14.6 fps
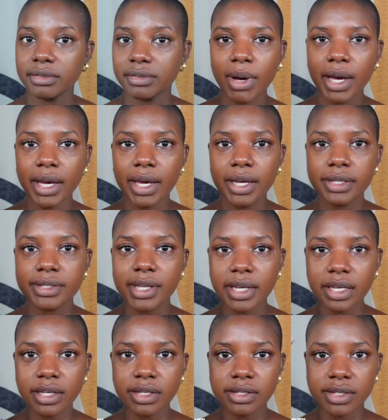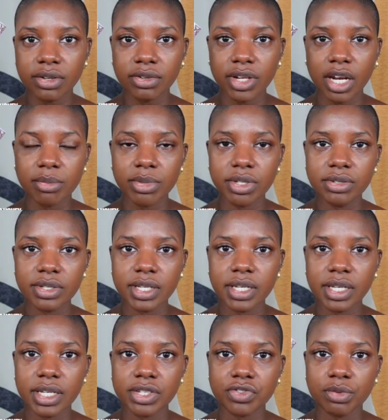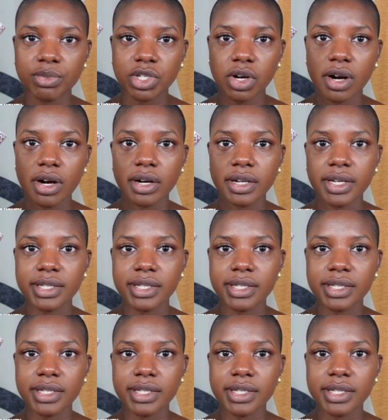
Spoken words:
My second concealer that I'm using is from Tarte.